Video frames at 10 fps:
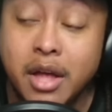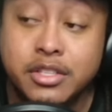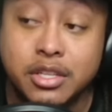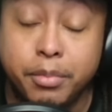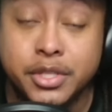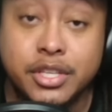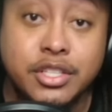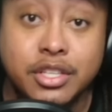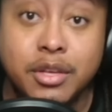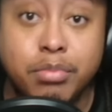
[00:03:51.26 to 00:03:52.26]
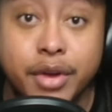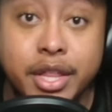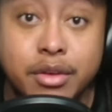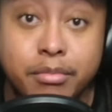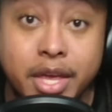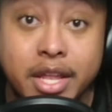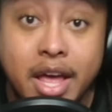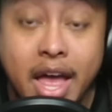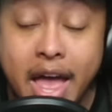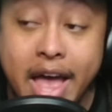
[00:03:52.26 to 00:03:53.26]
to potentially bring them in
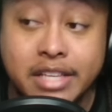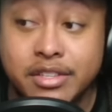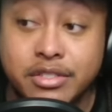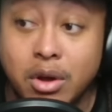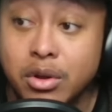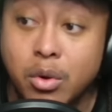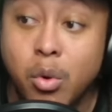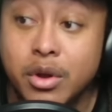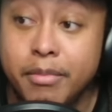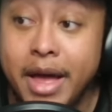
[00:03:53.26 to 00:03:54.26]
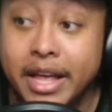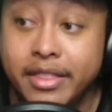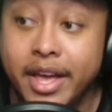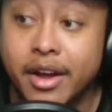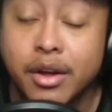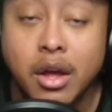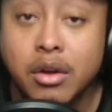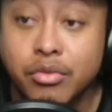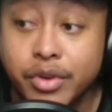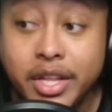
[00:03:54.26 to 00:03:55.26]
as the starting quarterback there.
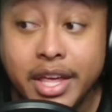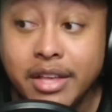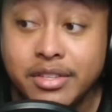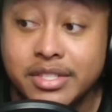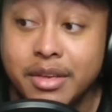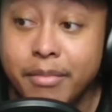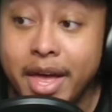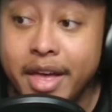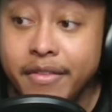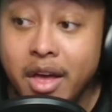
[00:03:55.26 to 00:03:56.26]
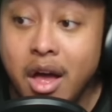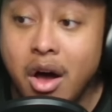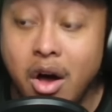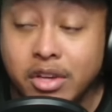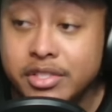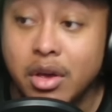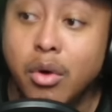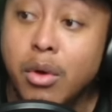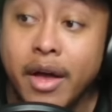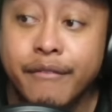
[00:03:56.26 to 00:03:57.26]
Really interesting, man.
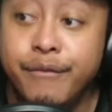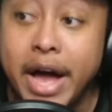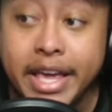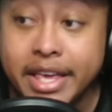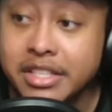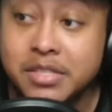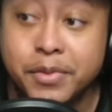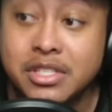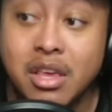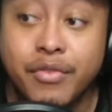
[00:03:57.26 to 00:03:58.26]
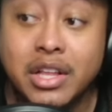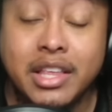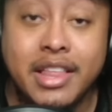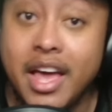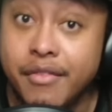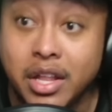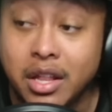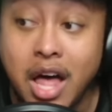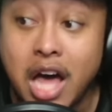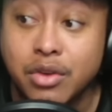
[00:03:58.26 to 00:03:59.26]
Also, Vikings specifically, they have a
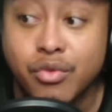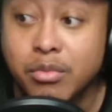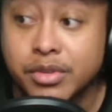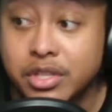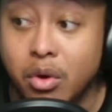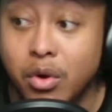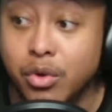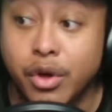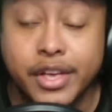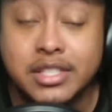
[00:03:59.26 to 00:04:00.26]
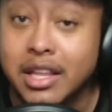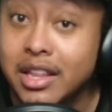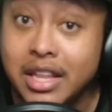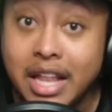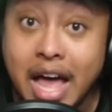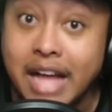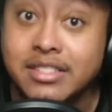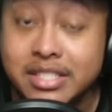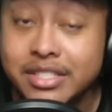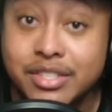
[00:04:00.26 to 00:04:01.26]
lot of rumors going on. There's a lot
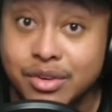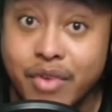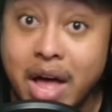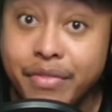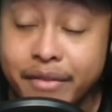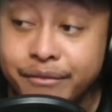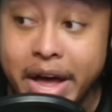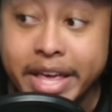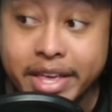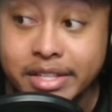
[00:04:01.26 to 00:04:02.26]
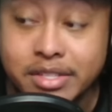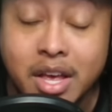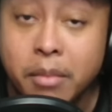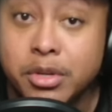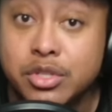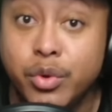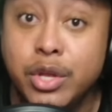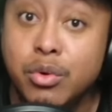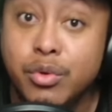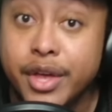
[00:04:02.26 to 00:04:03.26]
centered around the Vikings
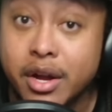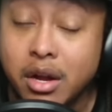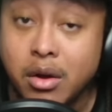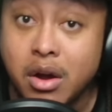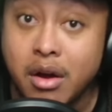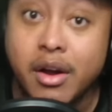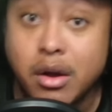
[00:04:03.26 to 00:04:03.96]
between who they're current